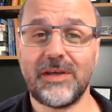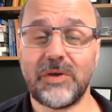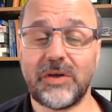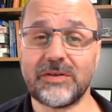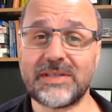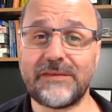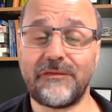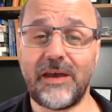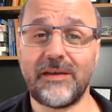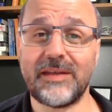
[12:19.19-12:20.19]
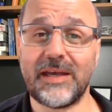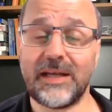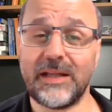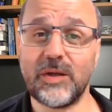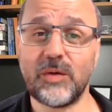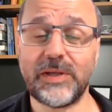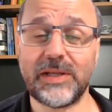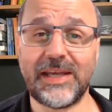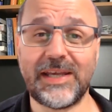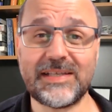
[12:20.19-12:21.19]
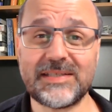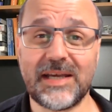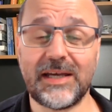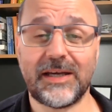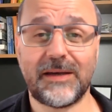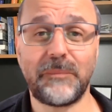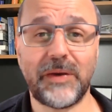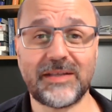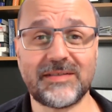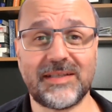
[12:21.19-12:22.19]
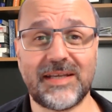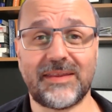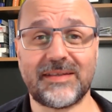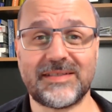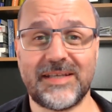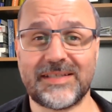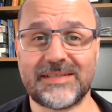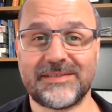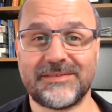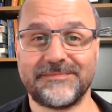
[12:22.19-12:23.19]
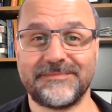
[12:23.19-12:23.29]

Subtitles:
because they found that a little bit easier compared to the other tests.